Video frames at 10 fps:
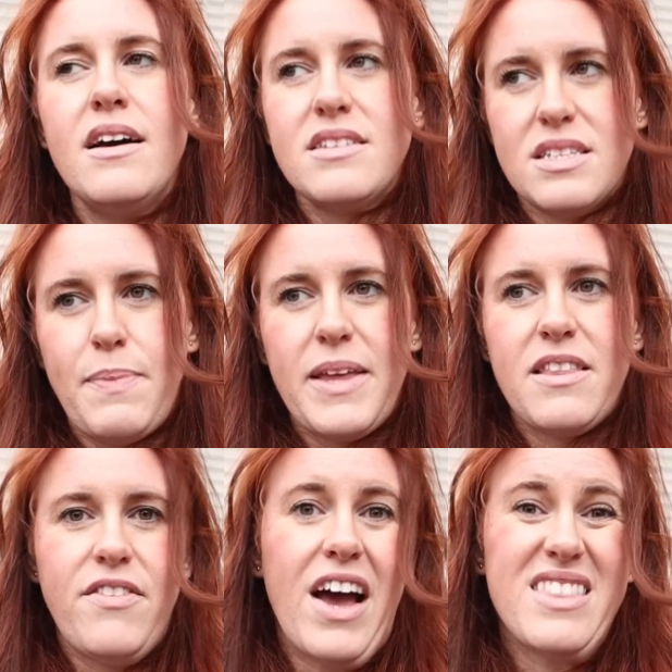despite
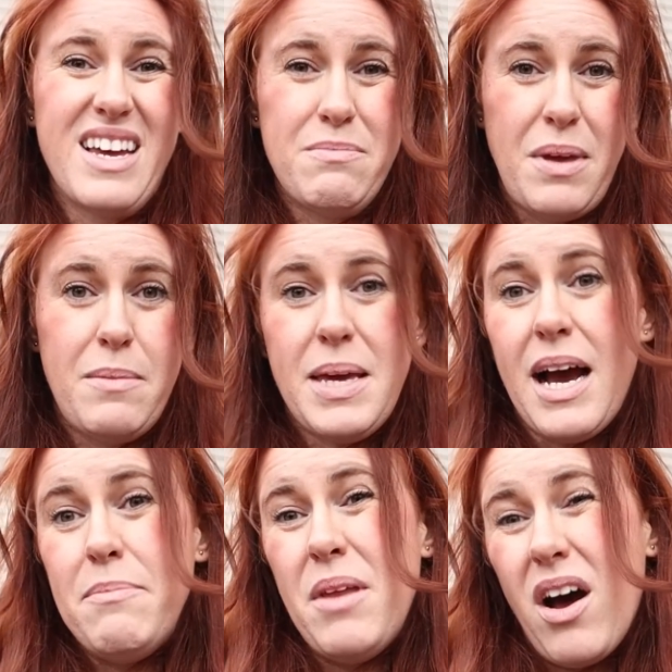the fact that maybe
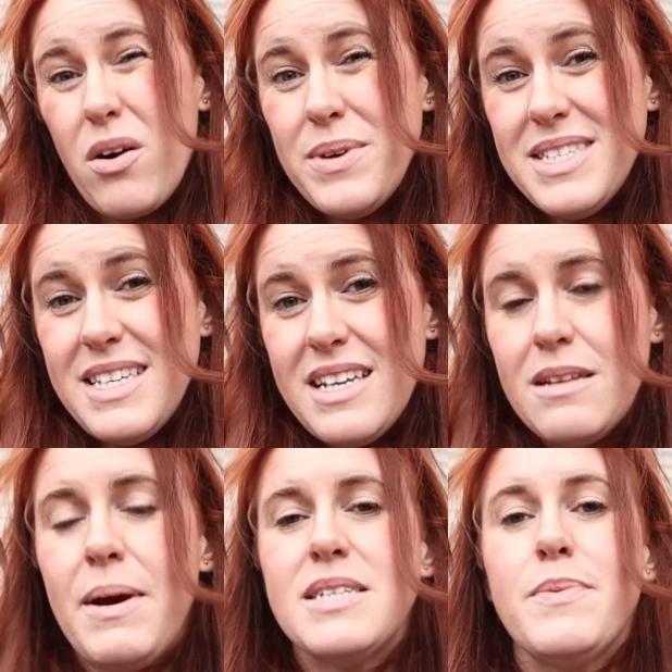I'm not always eating
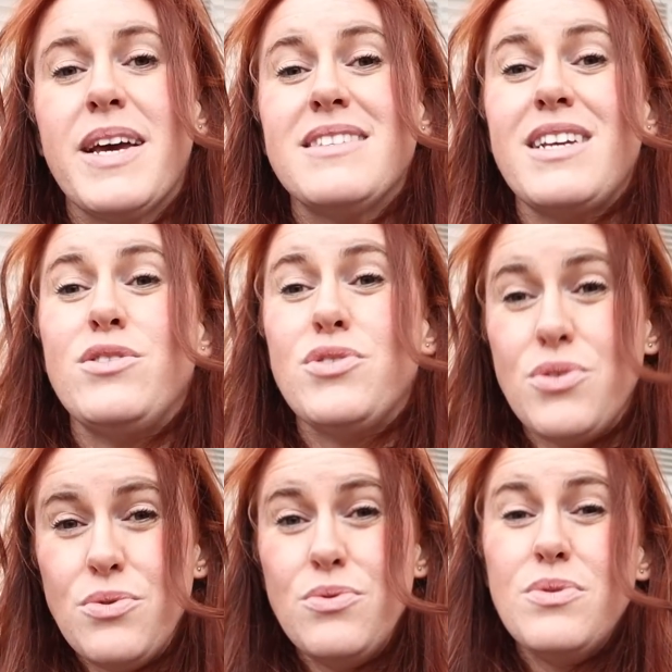the best because I
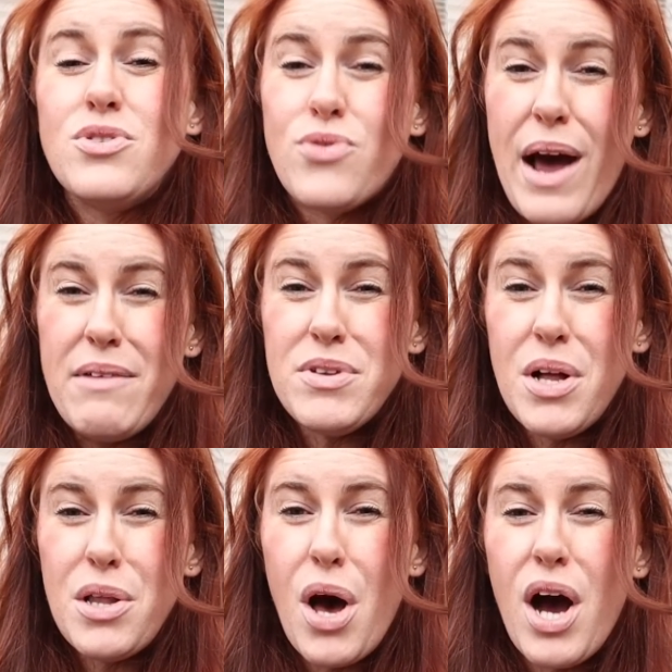do
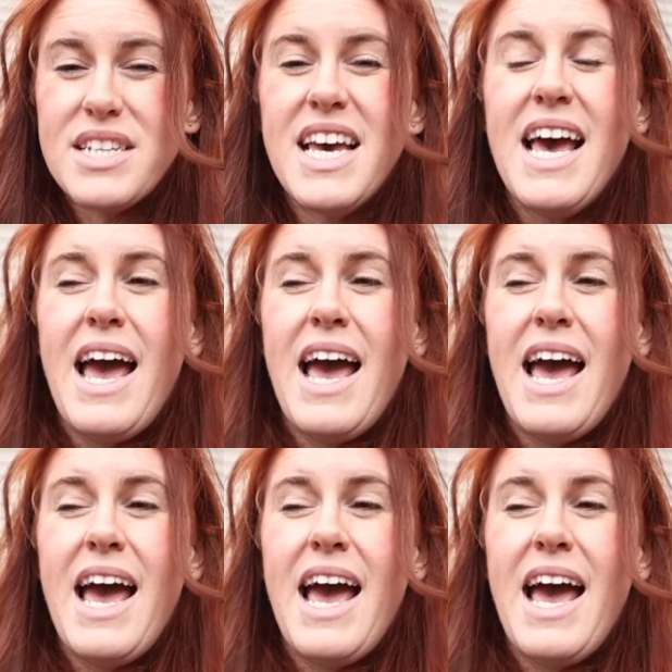travel a lot,